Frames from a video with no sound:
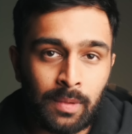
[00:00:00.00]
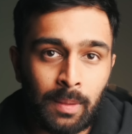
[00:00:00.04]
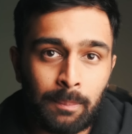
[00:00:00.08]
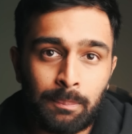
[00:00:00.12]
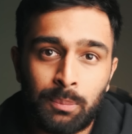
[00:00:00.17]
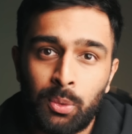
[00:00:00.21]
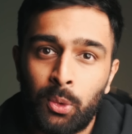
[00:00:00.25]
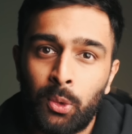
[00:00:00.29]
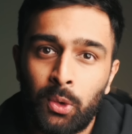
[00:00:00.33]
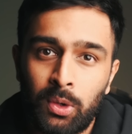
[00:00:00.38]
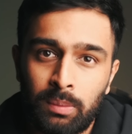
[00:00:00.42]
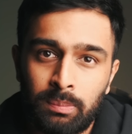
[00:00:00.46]

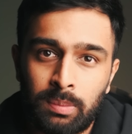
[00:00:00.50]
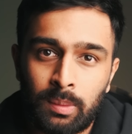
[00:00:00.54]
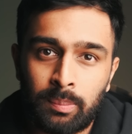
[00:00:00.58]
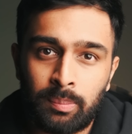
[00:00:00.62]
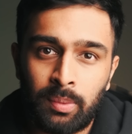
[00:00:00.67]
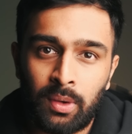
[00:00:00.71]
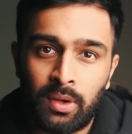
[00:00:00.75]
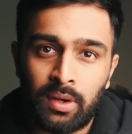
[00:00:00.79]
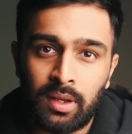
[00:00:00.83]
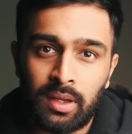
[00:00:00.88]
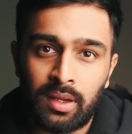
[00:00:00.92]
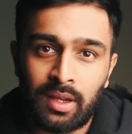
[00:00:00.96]
portable
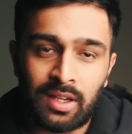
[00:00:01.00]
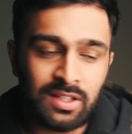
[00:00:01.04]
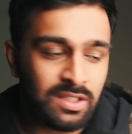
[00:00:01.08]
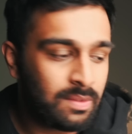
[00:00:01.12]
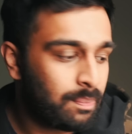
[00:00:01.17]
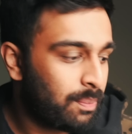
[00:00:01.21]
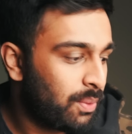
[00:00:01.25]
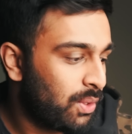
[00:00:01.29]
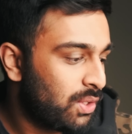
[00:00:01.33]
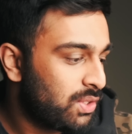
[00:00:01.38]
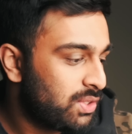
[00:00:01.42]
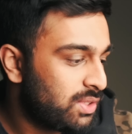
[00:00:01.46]
body as
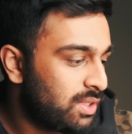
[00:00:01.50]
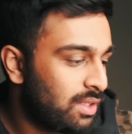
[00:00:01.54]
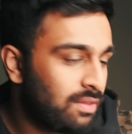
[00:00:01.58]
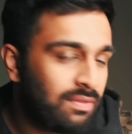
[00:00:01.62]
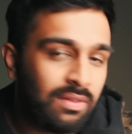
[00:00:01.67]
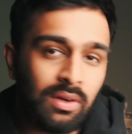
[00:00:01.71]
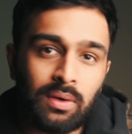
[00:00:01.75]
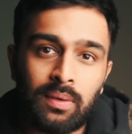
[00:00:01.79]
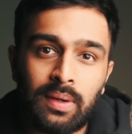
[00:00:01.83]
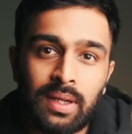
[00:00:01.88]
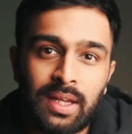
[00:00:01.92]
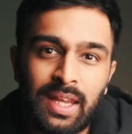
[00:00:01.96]
opposed to the
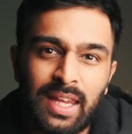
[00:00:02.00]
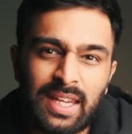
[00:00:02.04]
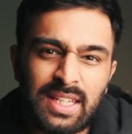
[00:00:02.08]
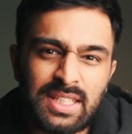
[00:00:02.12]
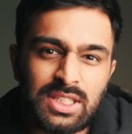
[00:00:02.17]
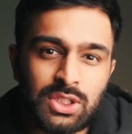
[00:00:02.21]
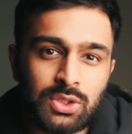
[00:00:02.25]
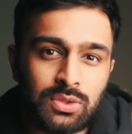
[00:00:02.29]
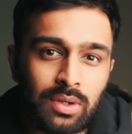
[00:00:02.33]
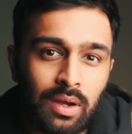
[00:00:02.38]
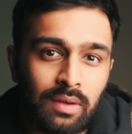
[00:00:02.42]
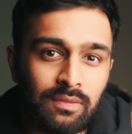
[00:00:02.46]
very
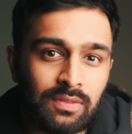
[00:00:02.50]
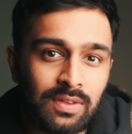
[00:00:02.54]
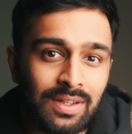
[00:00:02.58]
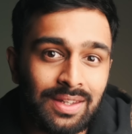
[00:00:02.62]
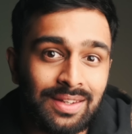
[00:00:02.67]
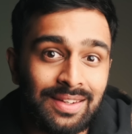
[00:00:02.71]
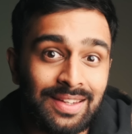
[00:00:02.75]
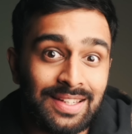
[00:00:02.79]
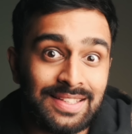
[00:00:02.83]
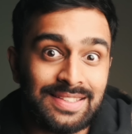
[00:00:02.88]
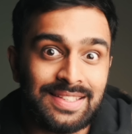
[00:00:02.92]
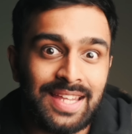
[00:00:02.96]

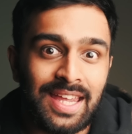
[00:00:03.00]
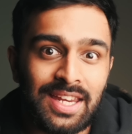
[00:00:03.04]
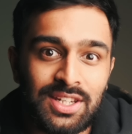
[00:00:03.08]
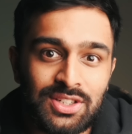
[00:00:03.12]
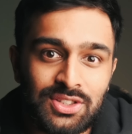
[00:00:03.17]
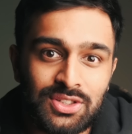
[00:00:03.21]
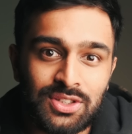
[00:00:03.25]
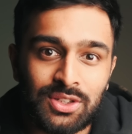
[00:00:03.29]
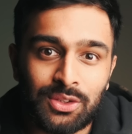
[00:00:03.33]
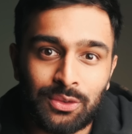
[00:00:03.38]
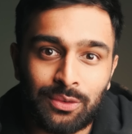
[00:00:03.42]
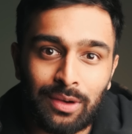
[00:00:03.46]
extravagant,
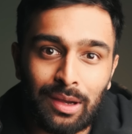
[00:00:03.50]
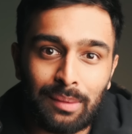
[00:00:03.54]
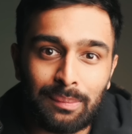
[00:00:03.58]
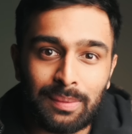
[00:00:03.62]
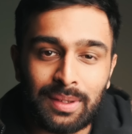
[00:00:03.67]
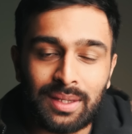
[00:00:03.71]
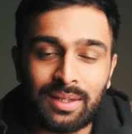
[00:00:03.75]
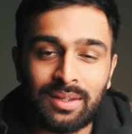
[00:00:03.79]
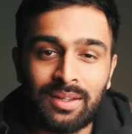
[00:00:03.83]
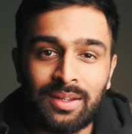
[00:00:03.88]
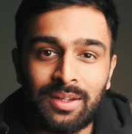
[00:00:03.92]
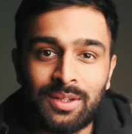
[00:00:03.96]

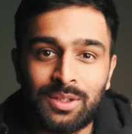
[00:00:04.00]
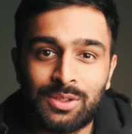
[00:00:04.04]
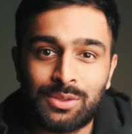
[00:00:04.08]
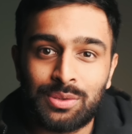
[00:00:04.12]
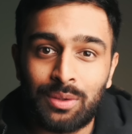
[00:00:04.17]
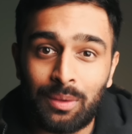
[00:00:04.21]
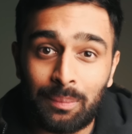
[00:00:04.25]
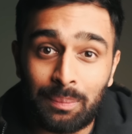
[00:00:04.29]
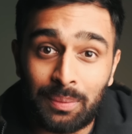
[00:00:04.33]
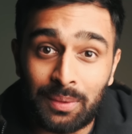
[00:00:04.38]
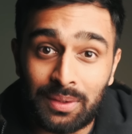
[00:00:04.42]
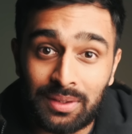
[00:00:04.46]
attention-grabbing
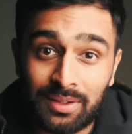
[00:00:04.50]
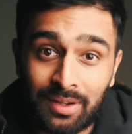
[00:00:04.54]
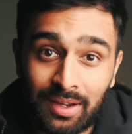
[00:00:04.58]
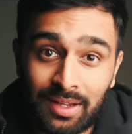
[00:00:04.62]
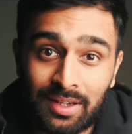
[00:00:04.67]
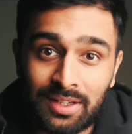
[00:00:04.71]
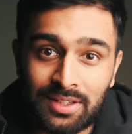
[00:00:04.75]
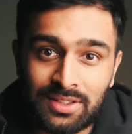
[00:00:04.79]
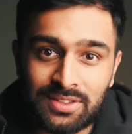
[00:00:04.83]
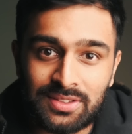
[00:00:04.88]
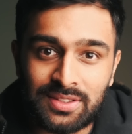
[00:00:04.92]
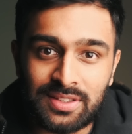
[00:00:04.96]

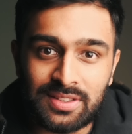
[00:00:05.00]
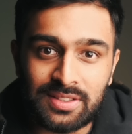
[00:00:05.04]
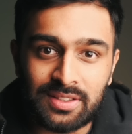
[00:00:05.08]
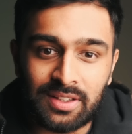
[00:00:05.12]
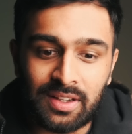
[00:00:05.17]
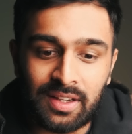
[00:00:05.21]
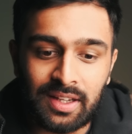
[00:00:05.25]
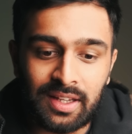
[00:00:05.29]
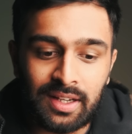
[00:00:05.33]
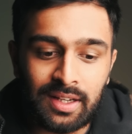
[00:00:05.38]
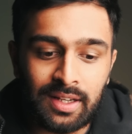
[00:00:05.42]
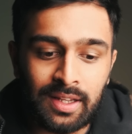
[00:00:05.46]
12.9-inch
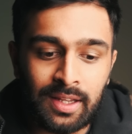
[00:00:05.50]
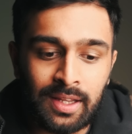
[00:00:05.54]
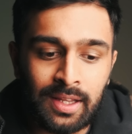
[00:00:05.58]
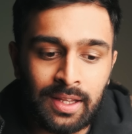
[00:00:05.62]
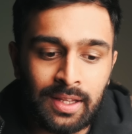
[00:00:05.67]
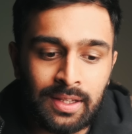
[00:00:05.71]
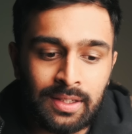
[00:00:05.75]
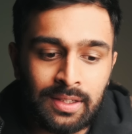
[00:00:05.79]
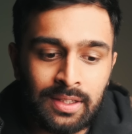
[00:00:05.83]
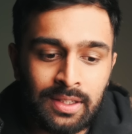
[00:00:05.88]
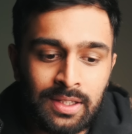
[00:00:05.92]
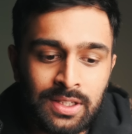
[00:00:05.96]
design
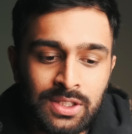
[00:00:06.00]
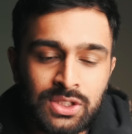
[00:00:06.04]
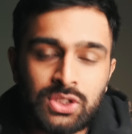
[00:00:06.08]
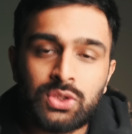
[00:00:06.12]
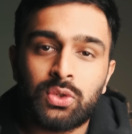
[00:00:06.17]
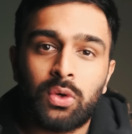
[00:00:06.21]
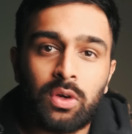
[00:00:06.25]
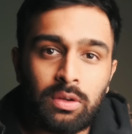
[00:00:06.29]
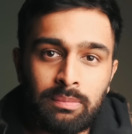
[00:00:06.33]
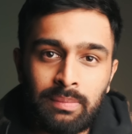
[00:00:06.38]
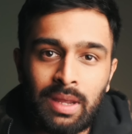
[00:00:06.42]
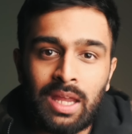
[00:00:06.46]

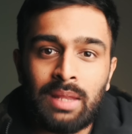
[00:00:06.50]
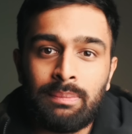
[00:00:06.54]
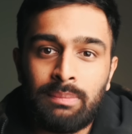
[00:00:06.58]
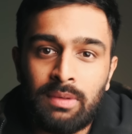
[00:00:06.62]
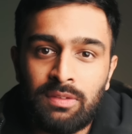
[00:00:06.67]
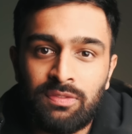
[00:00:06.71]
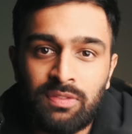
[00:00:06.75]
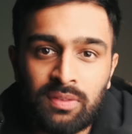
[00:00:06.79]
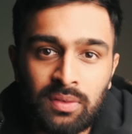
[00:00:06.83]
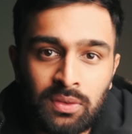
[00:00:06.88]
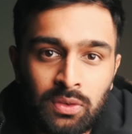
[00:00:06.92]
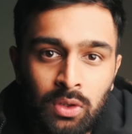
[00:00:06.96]
sort of made me
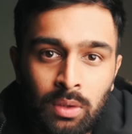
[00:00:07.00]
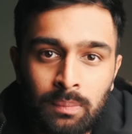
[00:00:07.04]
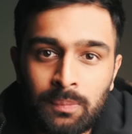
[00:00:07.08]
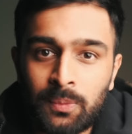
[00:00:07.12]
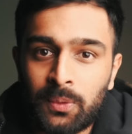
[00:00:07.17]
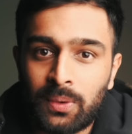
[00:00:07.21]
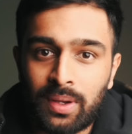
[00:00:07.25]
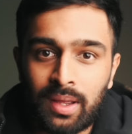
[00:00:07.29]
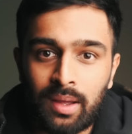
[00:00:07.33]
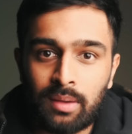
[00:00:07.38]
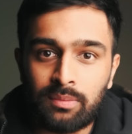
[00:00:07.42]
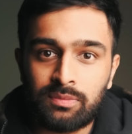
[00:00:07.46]
feel a lot
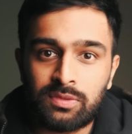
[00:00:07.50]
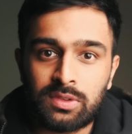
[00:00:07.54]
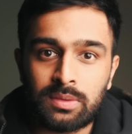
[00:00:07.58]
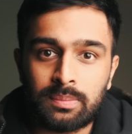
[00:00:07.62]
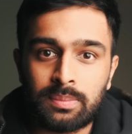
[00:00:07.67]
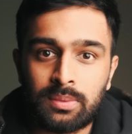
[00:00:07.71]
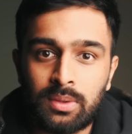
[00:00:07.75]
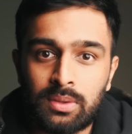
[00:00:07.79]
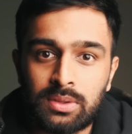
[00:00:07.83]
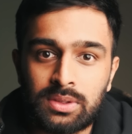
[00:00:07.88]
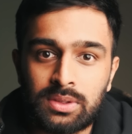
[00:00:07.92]
more comfortable